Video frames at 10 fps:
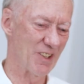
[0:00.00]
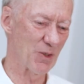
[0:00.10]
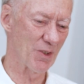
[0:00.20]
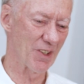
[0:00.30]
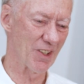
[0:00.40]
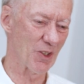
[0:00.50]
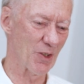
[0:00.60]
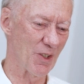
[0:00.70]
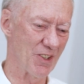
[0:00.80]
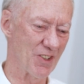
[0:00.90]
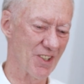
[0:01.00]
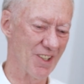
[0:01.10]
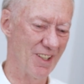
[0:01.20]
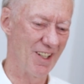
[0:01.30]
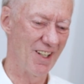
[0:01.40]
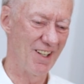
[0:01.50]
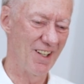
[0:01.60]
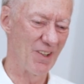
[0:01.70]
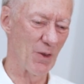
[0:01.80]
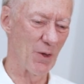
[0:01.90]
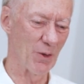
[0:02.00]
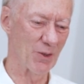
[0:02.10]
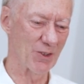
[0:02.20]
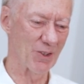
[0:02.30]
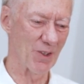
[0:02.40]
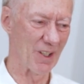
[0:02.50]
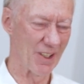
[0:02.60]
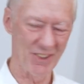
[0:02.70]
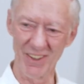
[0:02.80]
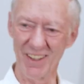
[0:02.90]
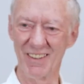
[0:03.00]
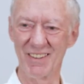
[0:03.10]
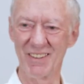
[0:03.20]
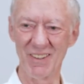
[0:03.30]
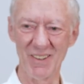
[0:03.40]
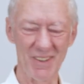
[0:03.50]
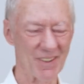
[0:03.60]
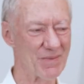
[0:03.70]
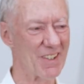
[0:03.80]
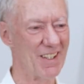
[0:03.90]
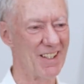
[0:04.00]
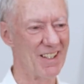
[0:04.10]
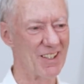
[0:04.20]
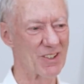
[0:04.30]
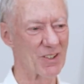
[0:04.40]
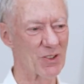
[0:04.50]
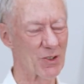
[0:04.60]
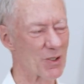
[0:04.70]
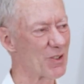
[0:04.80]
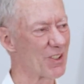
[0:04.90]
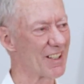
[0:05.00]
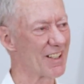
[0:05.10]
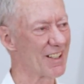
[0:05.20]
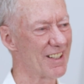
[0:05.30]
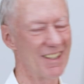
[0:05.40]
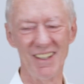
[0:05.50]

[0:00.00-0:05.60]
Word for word: I just want to encourage those who are listening to truly